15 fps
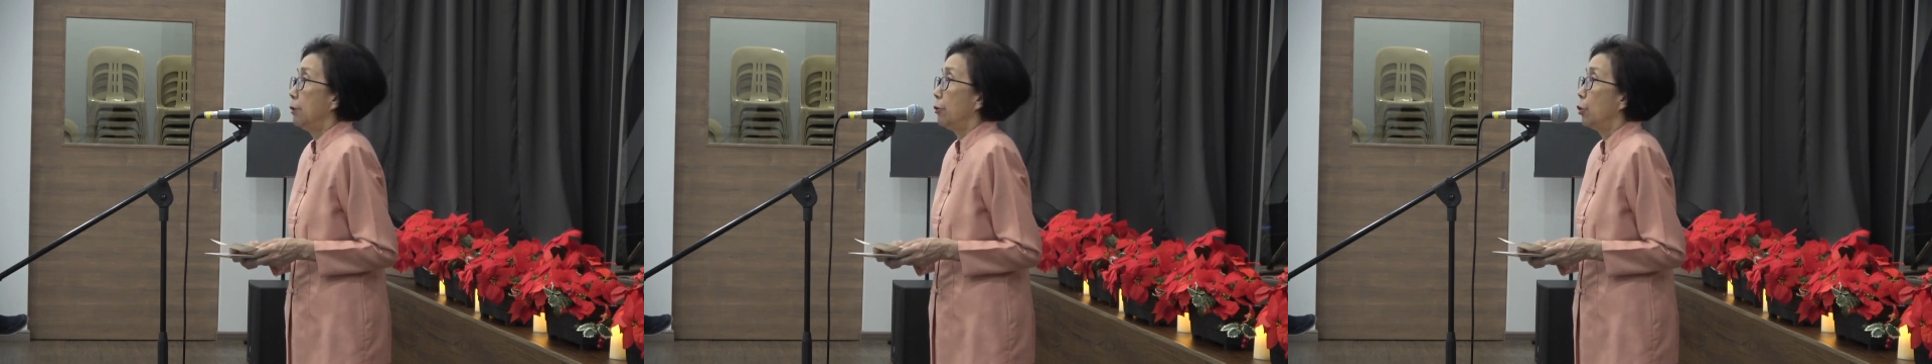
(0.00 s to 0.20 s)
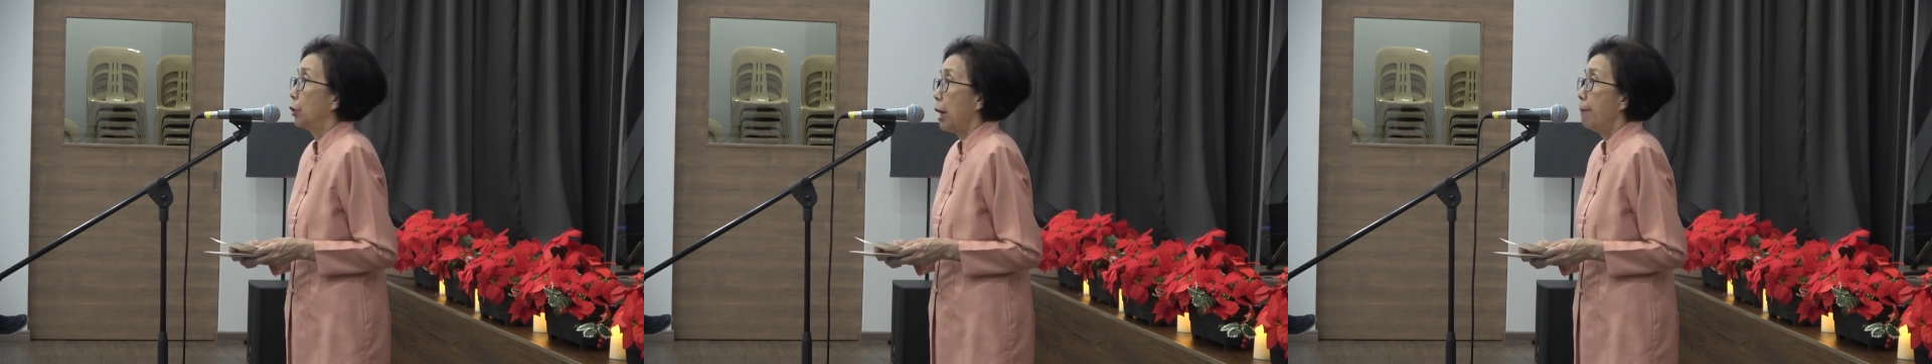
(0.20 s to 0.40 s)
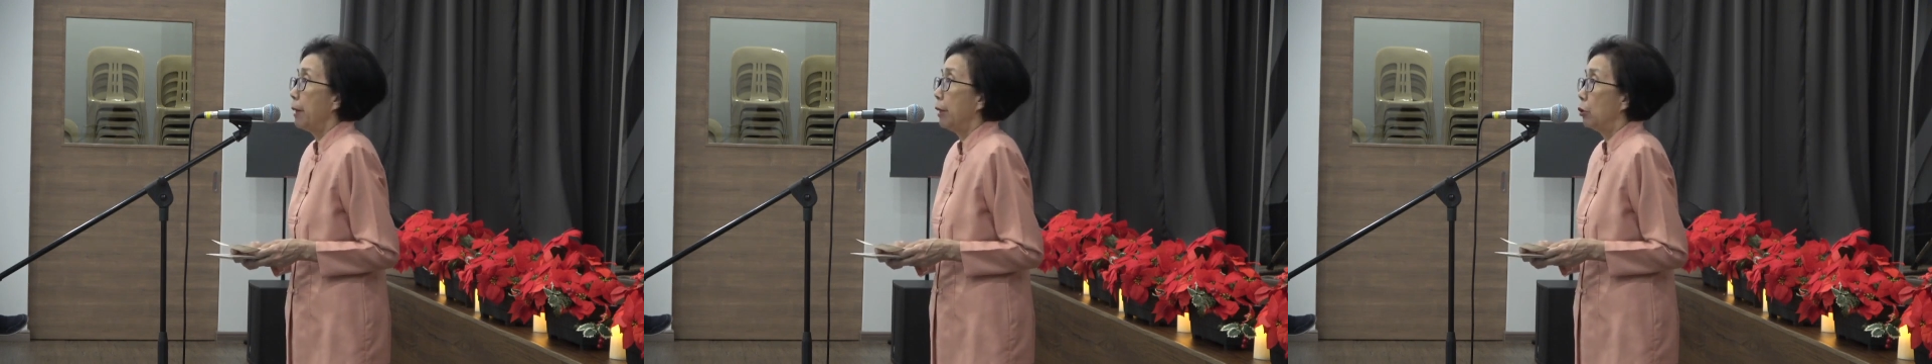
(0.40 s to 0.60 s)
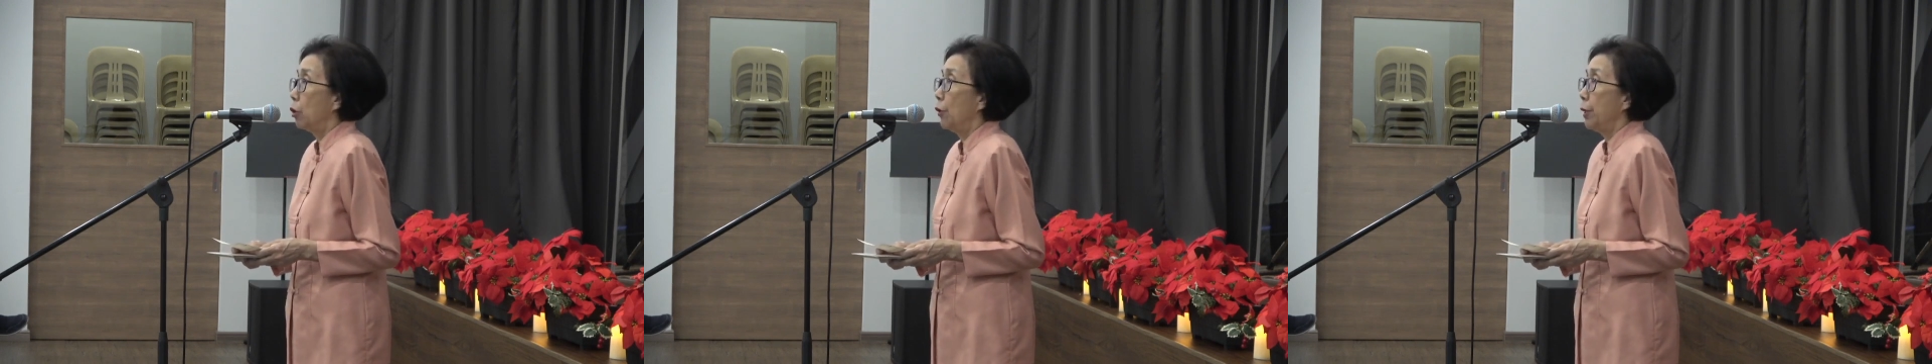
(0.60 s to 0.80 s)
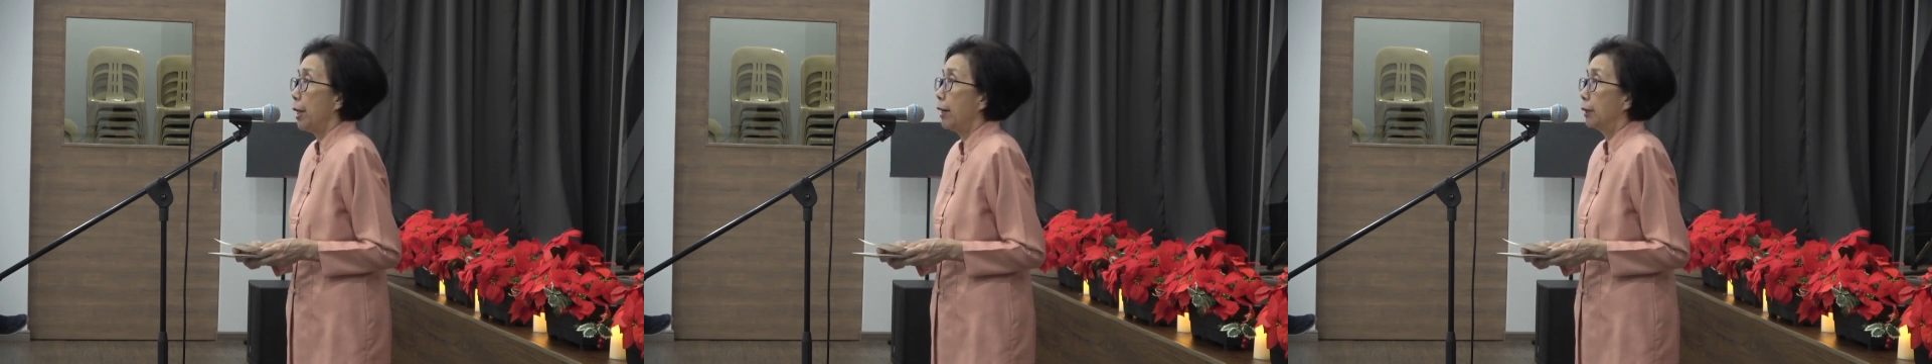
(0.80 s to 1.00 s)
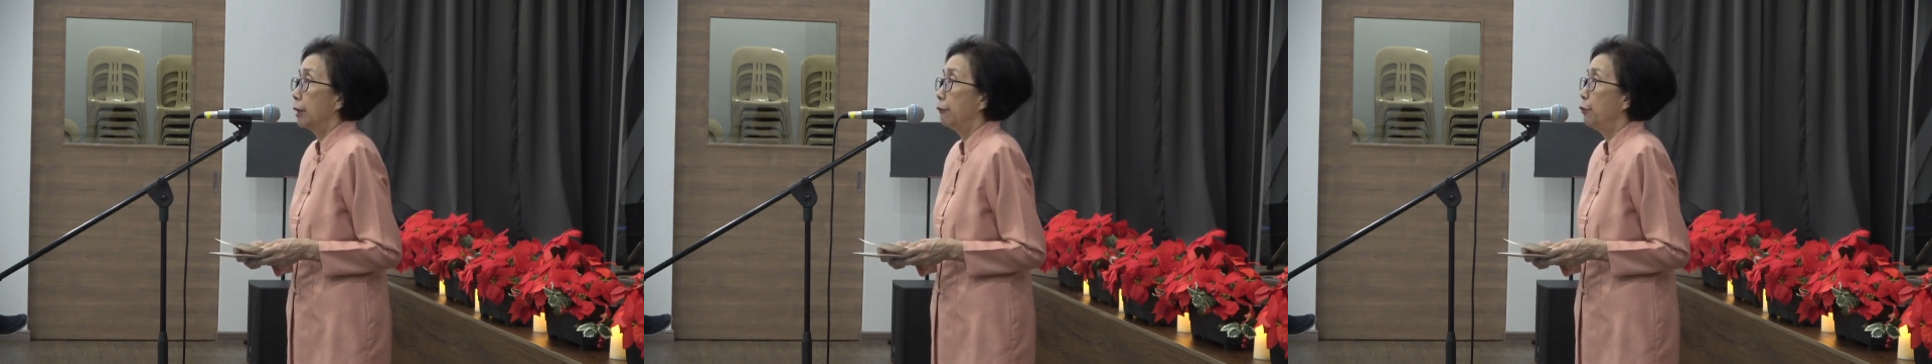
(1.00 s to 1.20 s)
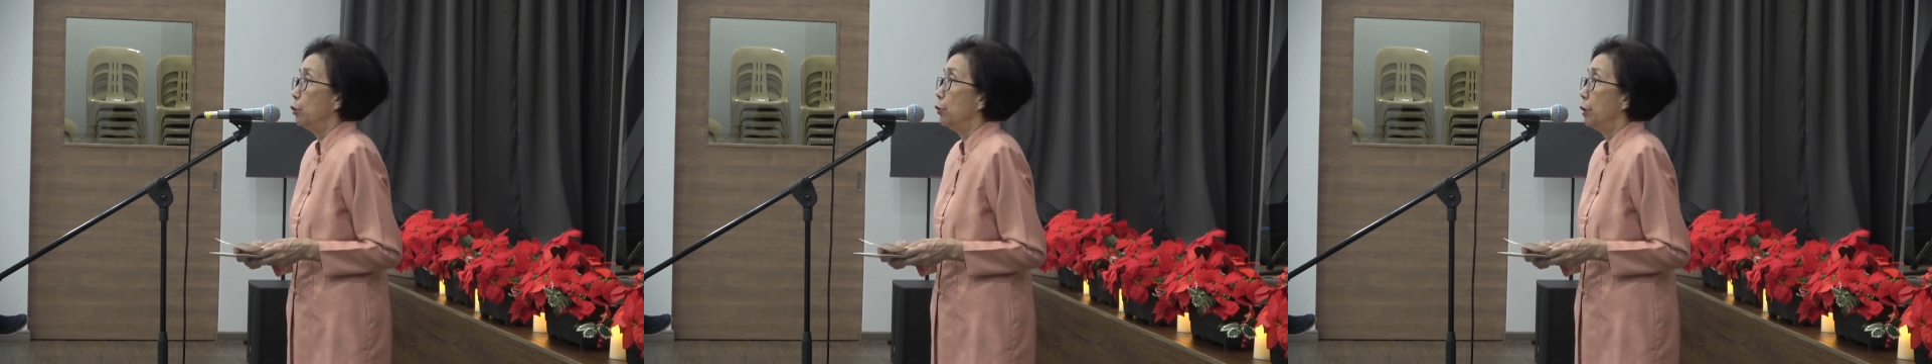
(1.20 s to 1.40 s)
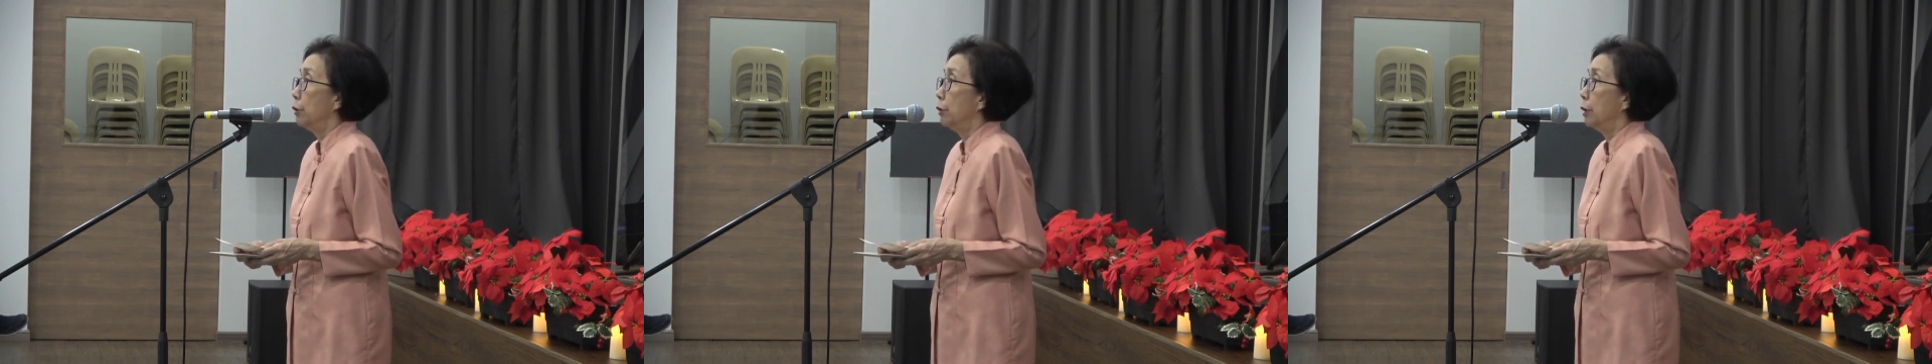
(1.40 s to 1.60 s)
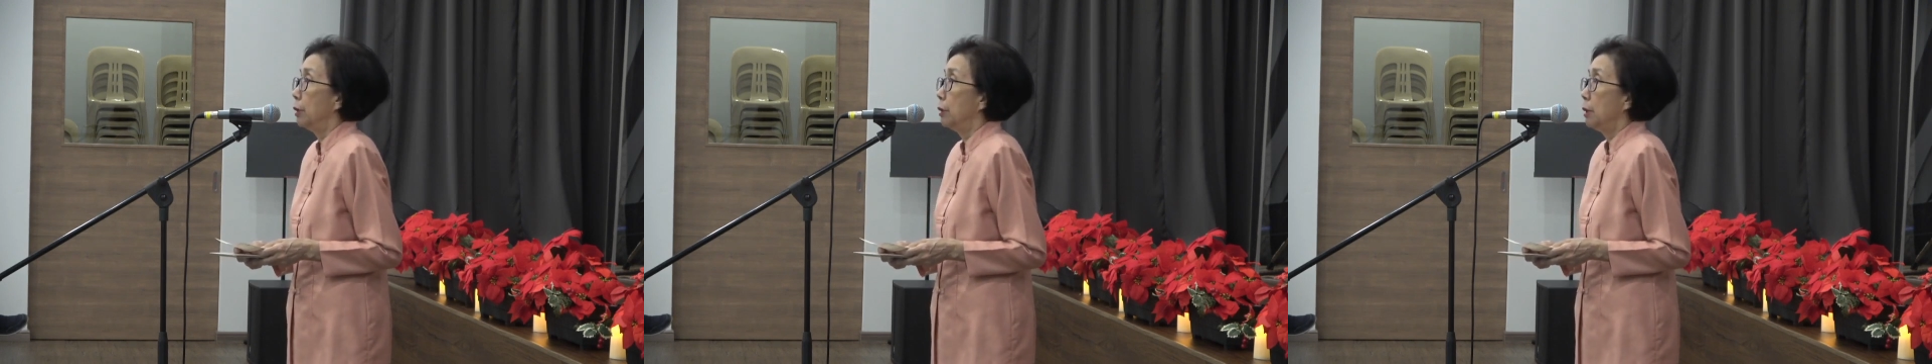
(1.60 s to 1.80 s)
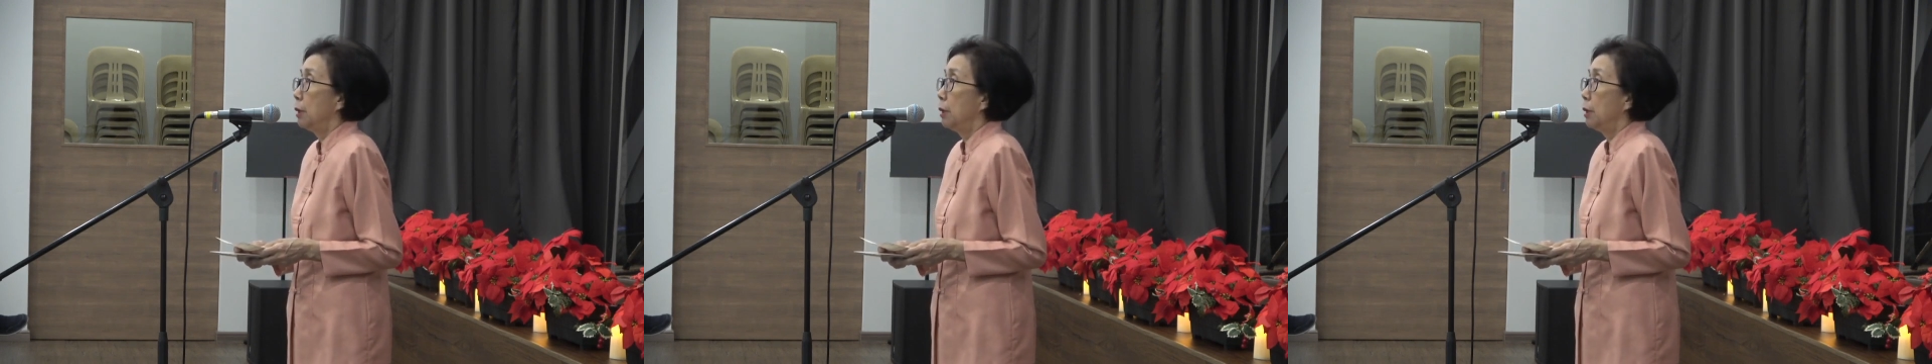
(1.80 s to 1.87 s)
to come and conduct the funeral?